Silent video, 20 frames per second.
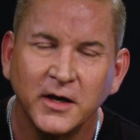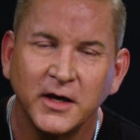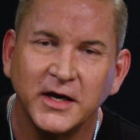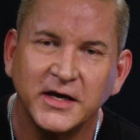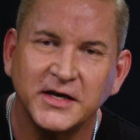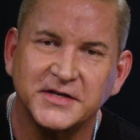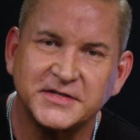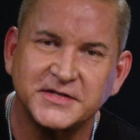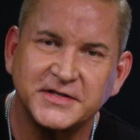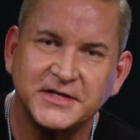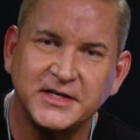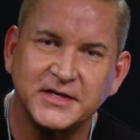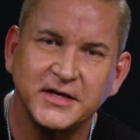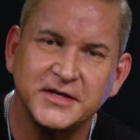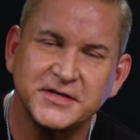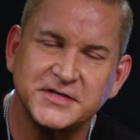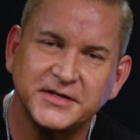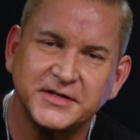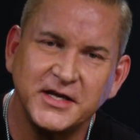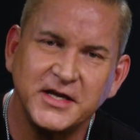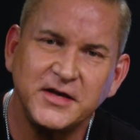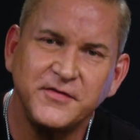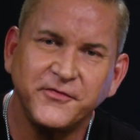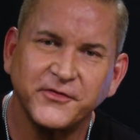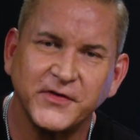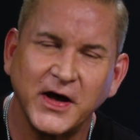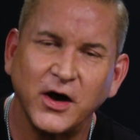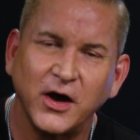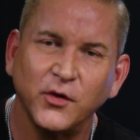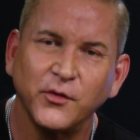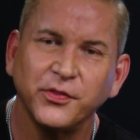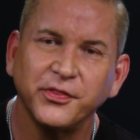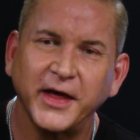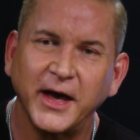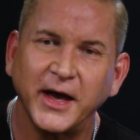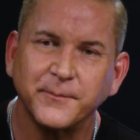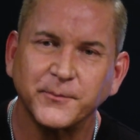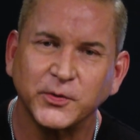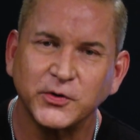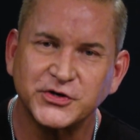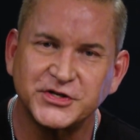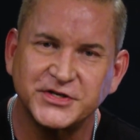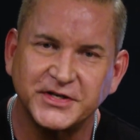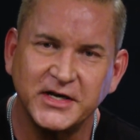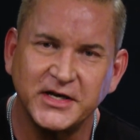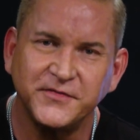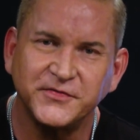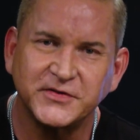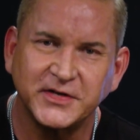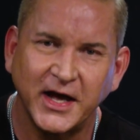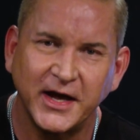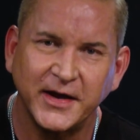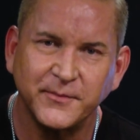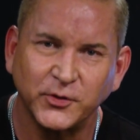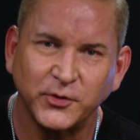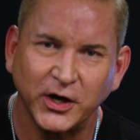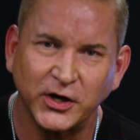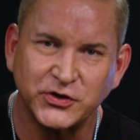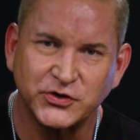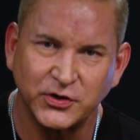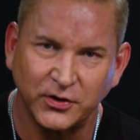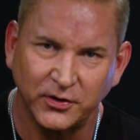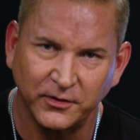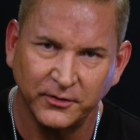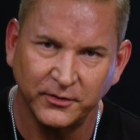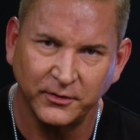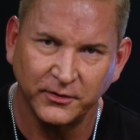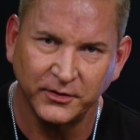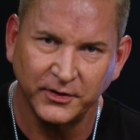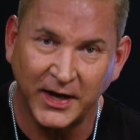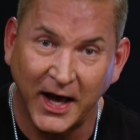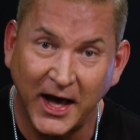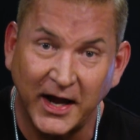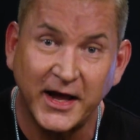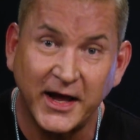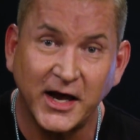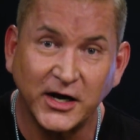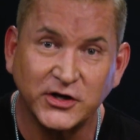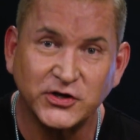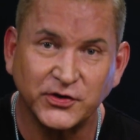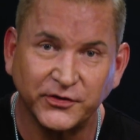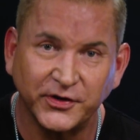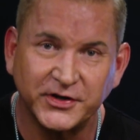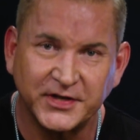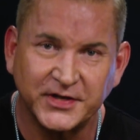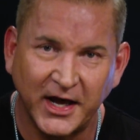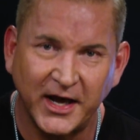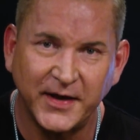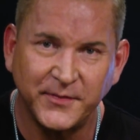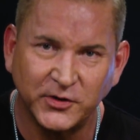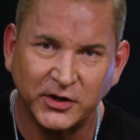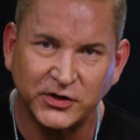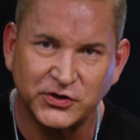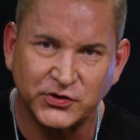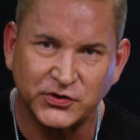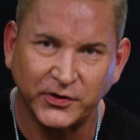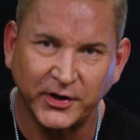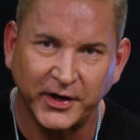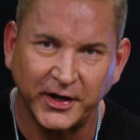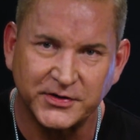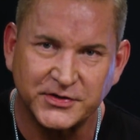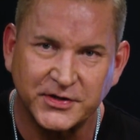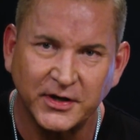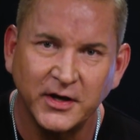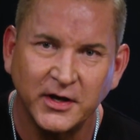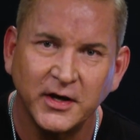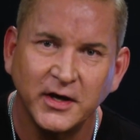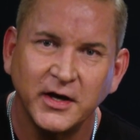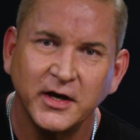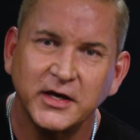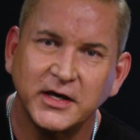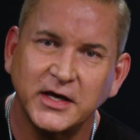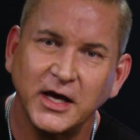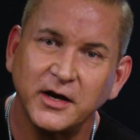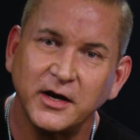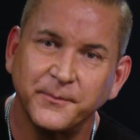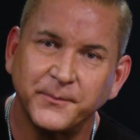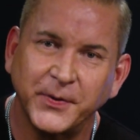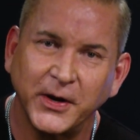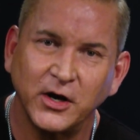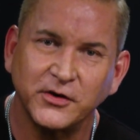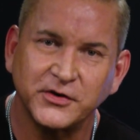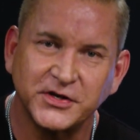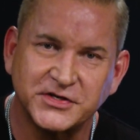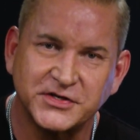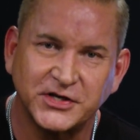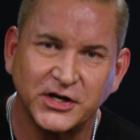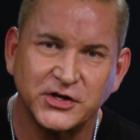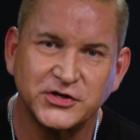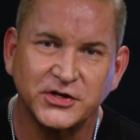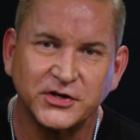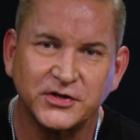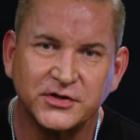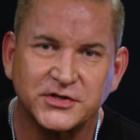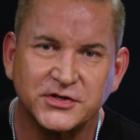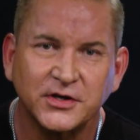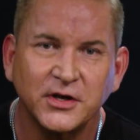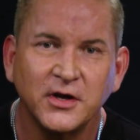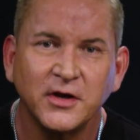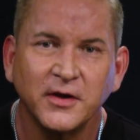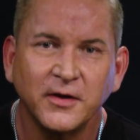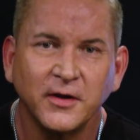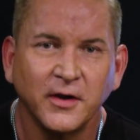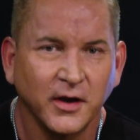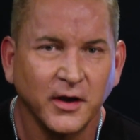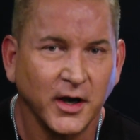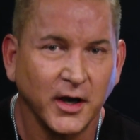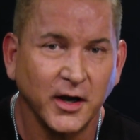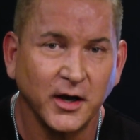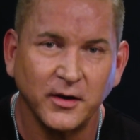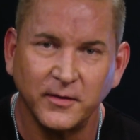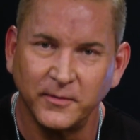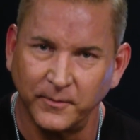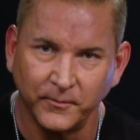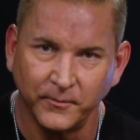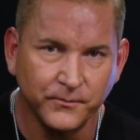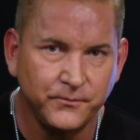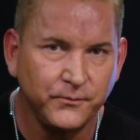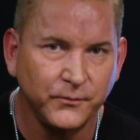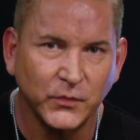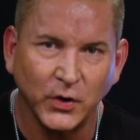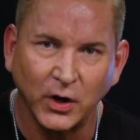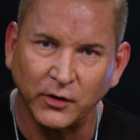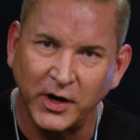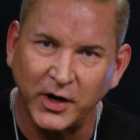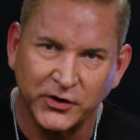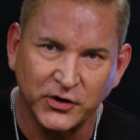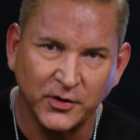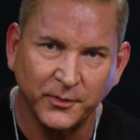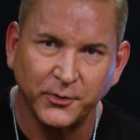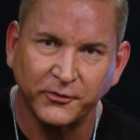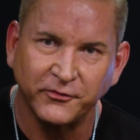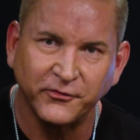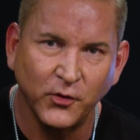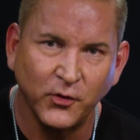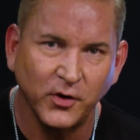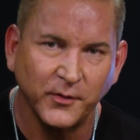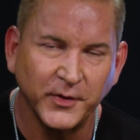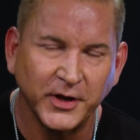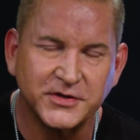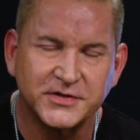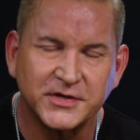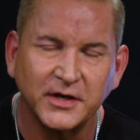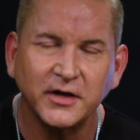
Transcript: His team found that perceived time pressure, not actually time constraints, can impair decisions around your performance.